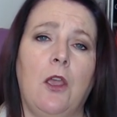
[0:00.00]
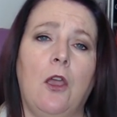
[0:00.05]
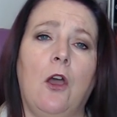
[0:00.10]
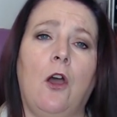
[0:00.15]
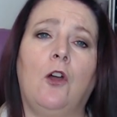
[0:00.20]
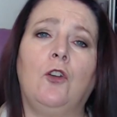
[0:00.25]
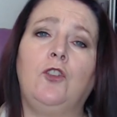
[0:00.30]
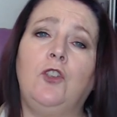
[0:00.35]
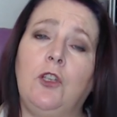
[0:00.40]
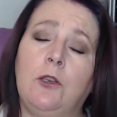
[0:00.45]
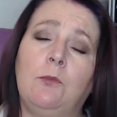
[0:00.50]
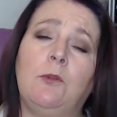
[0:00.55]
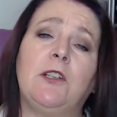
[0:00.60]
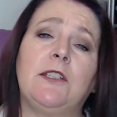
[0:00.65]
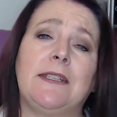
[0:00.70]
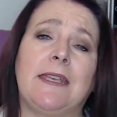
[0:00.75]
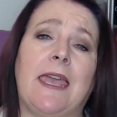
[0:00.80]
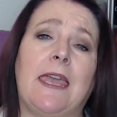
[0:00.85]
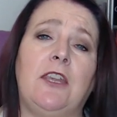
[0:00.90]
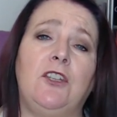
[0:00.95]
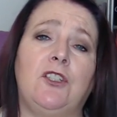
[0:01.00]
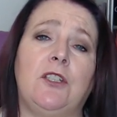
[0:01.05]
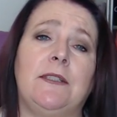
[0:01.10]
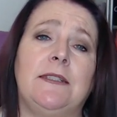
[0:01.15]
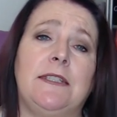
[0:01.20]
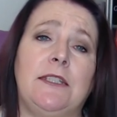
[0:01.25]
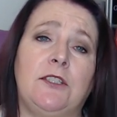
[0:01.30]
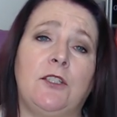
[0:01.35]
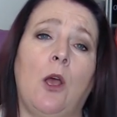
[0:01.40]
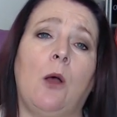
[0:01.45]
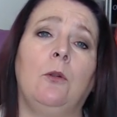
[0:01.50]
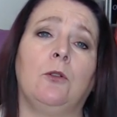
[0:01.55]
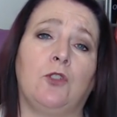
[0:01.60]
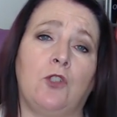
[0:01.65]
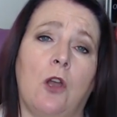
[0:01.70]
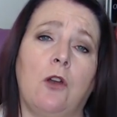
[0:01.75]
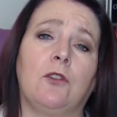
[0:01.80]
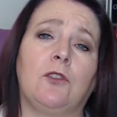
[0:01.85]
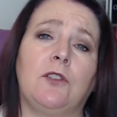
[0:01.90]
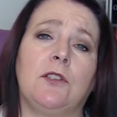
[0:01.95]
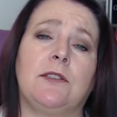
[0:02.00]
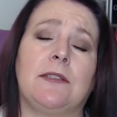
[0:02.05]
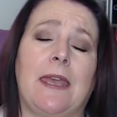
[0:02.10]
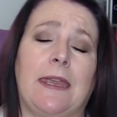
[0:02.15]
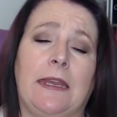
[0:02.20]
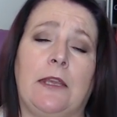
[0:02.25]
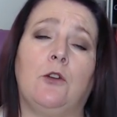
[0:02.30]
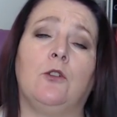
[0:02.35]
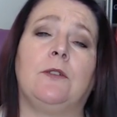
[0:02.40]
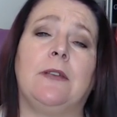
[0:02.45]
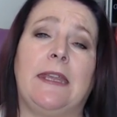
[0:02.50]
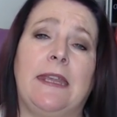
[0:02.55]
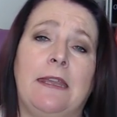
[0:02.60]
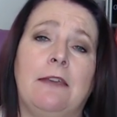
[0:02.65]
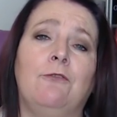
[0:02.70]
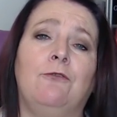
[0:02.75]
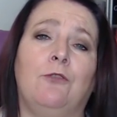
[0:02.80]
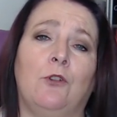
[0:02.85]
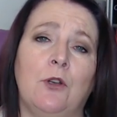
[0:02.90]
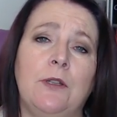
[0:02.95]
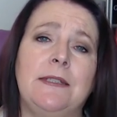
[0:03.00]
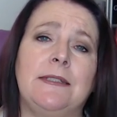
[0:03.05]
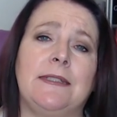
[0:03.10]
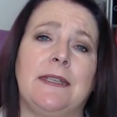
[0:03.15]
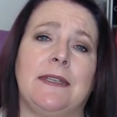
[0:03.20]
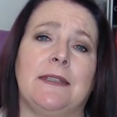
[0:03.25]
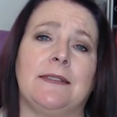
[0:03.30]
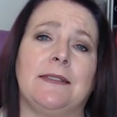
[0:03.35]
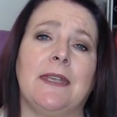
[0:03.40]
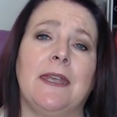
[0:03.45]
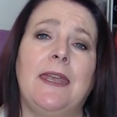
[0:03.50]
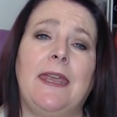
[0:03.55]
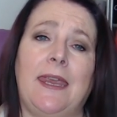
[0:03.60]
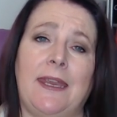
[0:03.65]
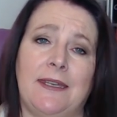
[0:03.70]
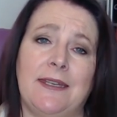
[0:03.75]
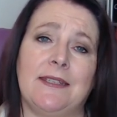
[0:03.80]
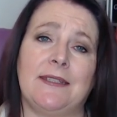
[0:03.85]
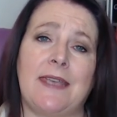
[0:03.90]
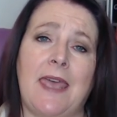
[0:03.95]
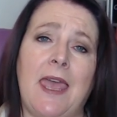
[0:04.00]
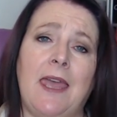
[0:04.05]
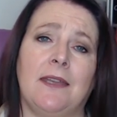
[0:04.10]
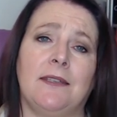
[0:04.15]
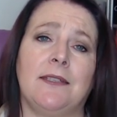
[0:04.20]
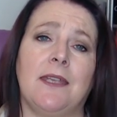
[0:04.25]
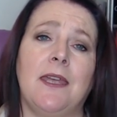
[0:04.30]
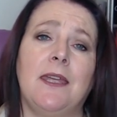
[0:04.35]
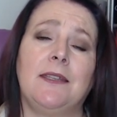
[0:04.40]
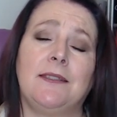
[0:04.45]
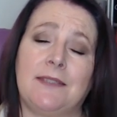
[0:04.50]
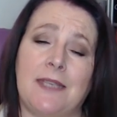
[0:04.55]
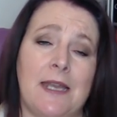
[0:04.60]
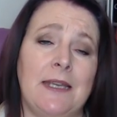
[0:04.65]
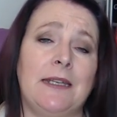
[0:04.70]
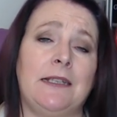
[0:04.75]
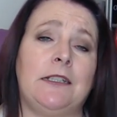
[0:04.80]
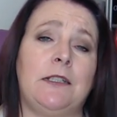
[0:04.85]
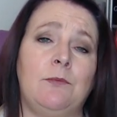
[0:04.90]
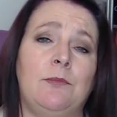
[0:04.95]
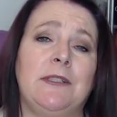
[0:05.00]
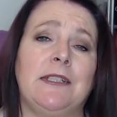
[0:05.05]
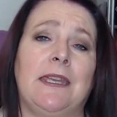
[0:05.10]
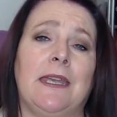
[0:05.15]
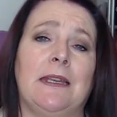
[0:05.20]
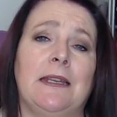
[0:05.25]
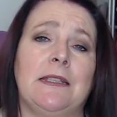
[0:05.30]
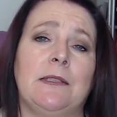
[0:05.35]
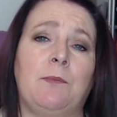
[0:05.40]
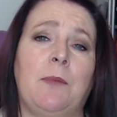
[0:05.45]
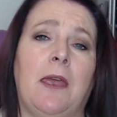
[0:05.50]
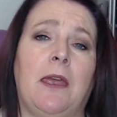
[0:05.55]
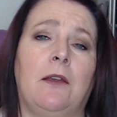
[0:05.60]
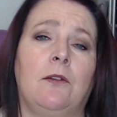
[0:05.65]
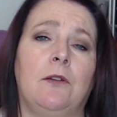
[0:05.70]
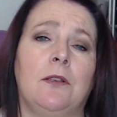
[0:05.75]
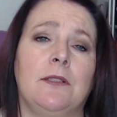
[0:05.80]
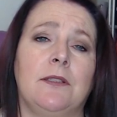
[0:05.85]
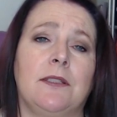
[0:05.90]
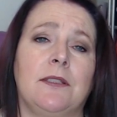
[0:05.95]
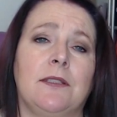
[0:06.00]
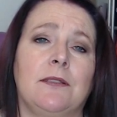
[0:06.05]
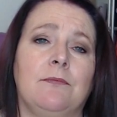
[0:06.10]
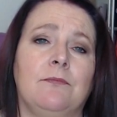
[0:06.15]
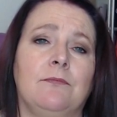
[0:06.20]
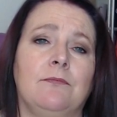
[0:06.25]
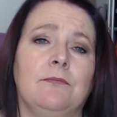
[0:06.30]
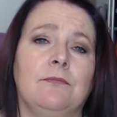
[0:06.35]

On numerous occasions he told doctors that he could hear voices in his head telling him to kill his parents.